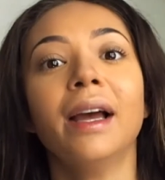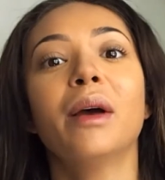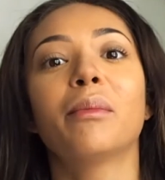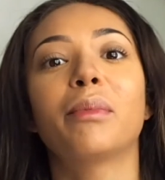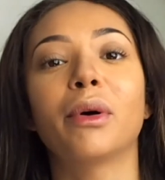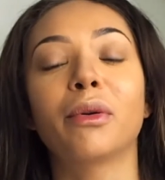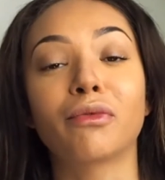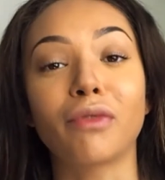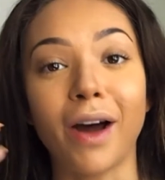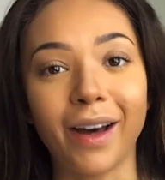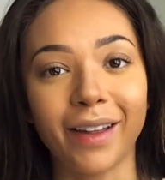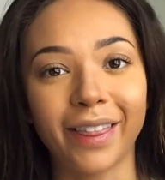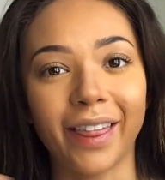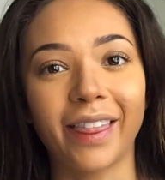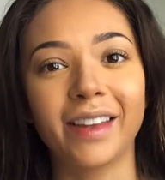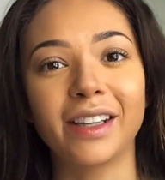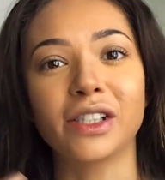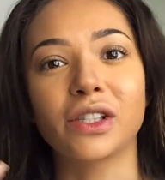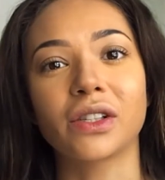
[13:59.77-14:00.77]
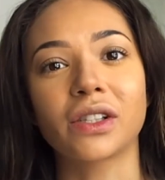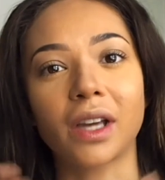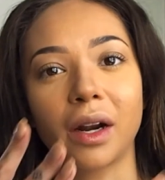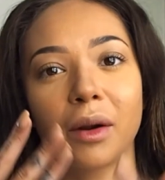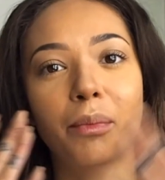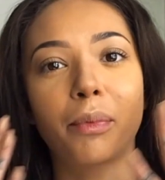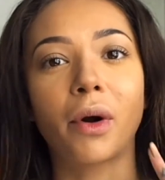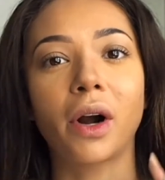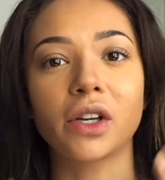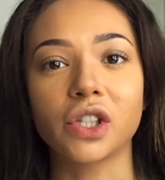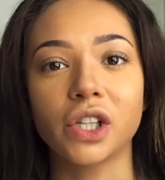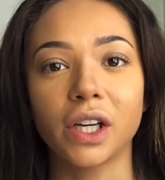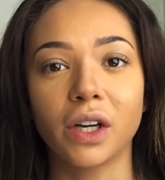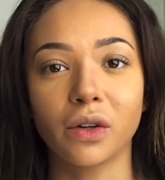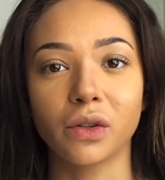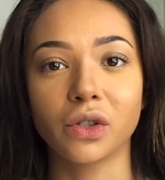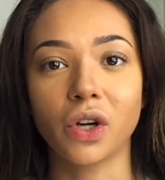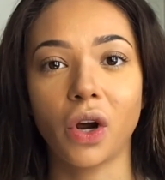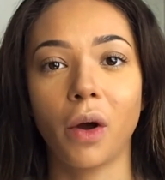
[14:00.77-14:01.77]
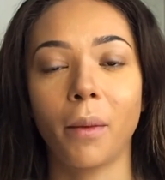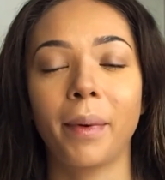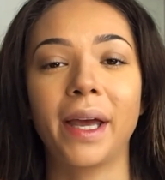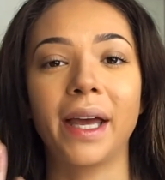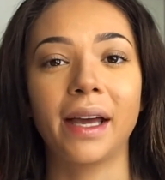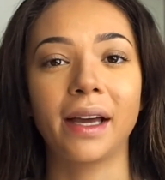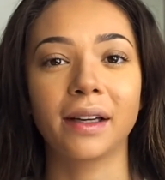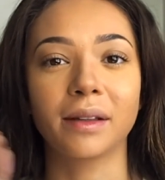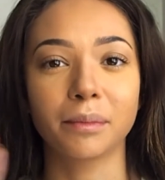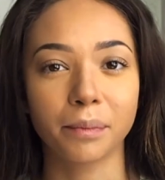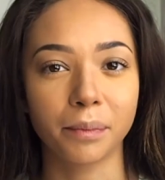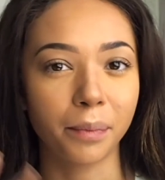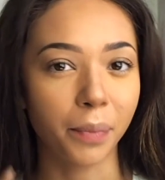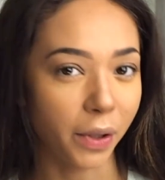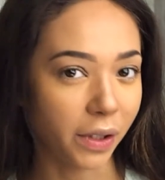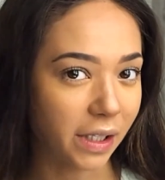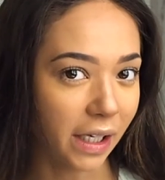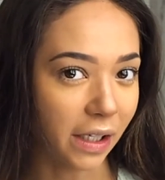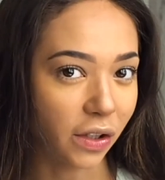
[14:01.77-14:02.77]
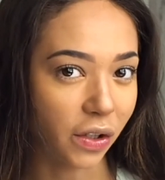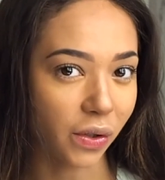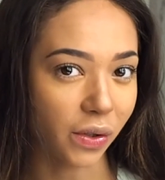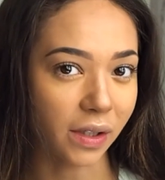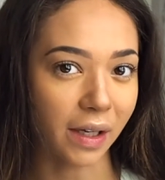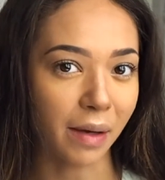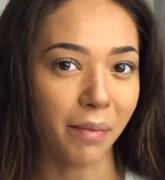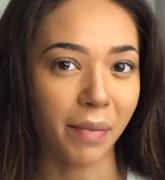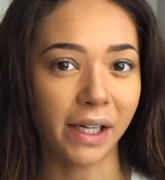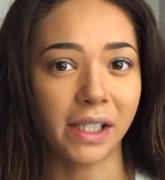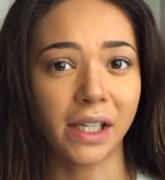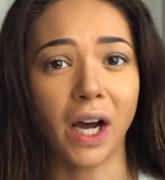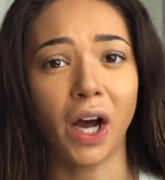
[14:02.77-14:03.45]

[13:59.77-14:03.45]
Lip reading: but rather than just kind of brushing it on top, it puts it into your skin better.